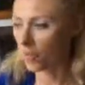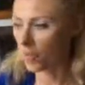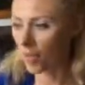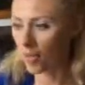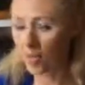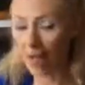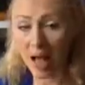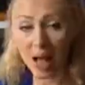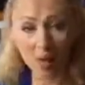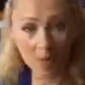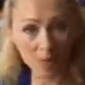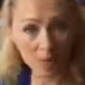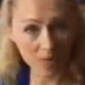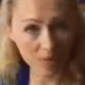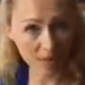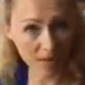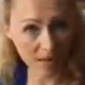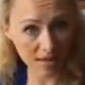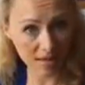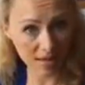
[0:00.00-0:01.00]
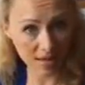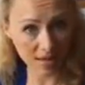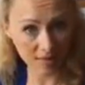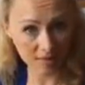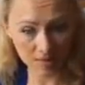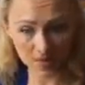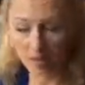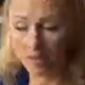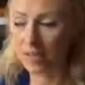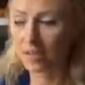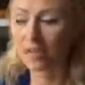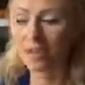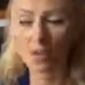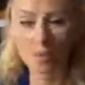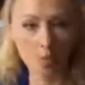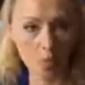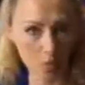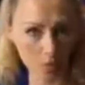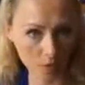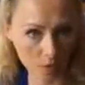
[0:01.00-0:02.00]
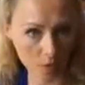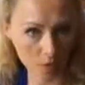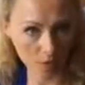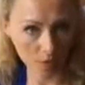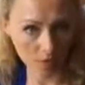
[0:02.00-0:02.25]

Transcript: The louder they get, the more you